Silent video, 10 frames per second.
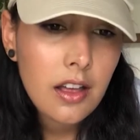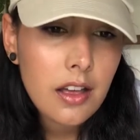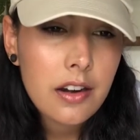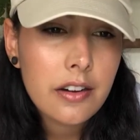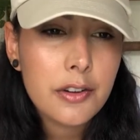
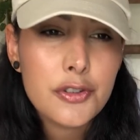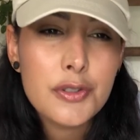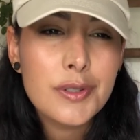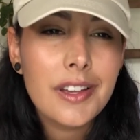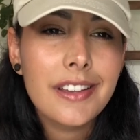I don't know,
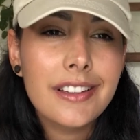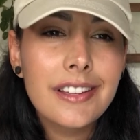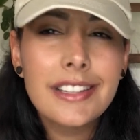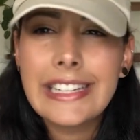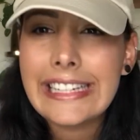just like
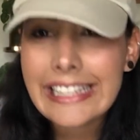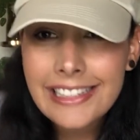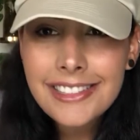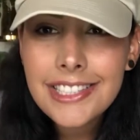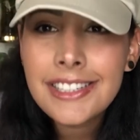
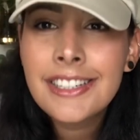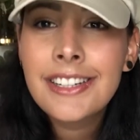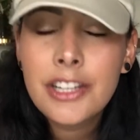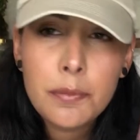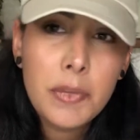neat
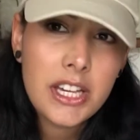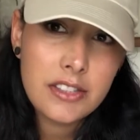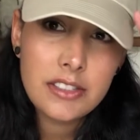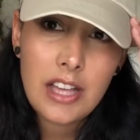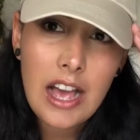
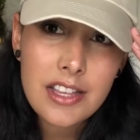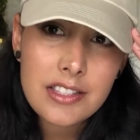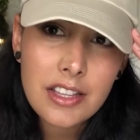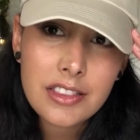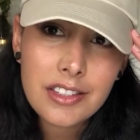because it has
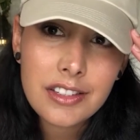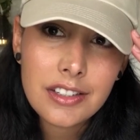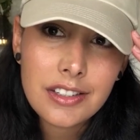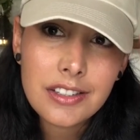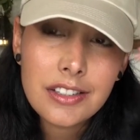like
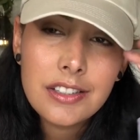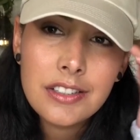the